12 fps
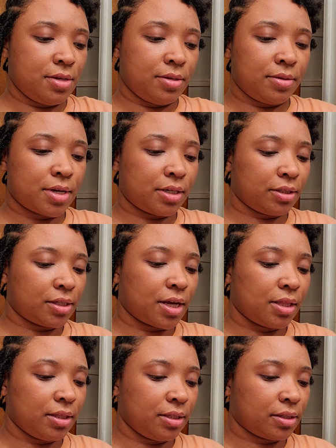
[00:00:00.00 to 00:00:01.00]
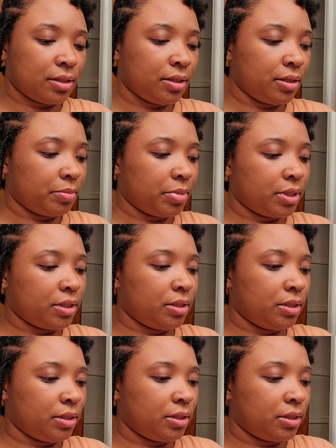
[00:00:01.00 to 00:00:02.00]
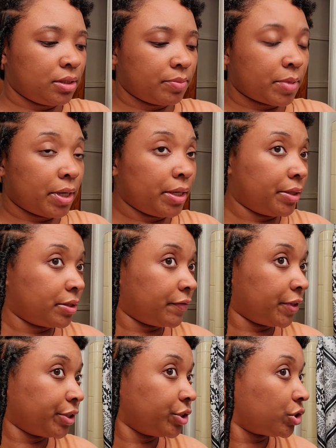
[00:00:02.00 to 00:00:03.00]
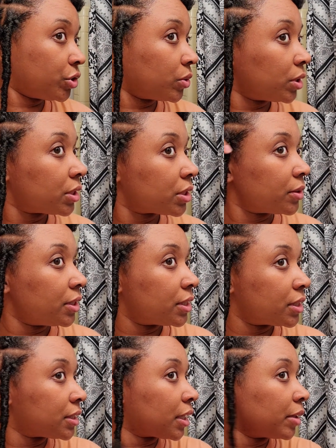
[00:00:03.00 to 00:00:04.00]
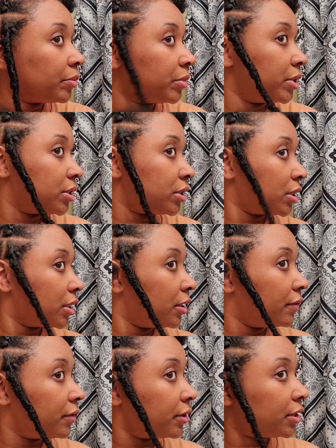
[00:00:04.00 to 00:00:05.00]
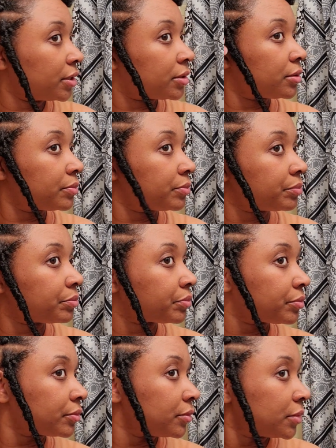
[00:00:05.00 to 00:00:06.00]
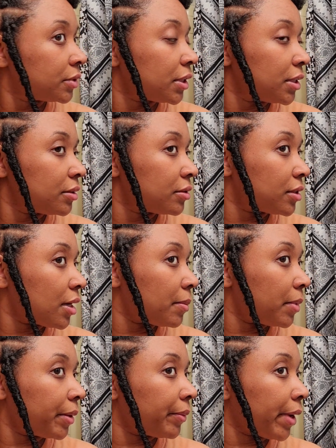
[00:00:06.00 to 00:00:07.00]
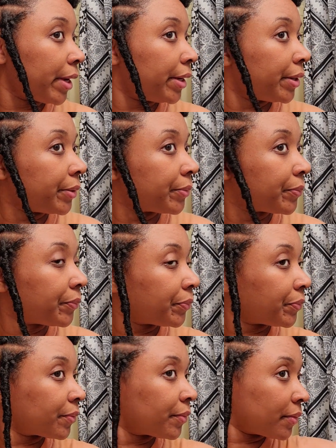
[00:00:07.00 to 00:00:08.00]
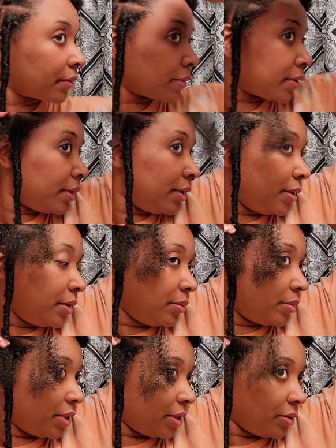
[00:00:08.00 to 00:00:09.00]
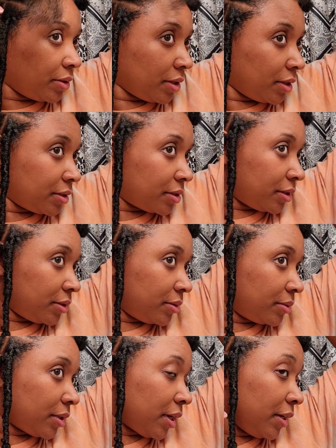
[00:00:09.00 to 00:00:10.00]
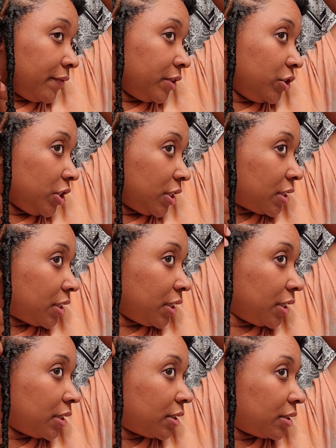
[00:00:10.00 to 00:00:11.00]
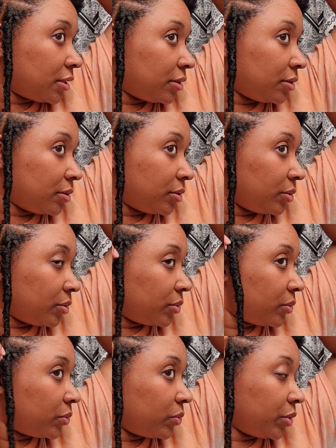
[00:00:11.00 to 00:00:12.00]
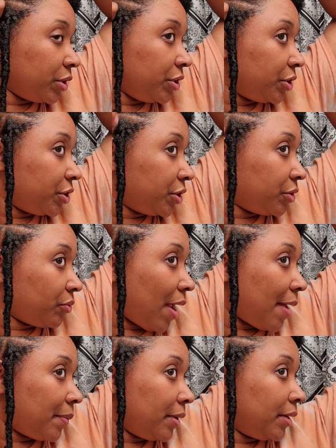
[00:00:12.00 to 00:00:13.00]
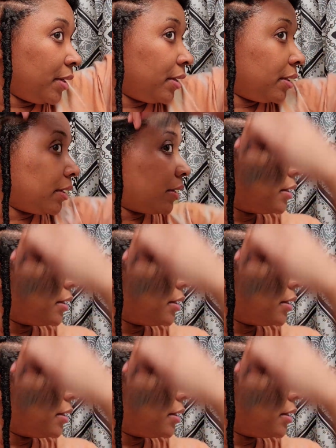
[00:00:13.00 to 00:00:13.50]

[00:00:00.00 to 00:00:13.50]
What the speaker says: I just got this length because my hair is very short, so it doesn't take much to cover this. See, it'll stop like right here. But you can also kind of adjust it when you're wrapping it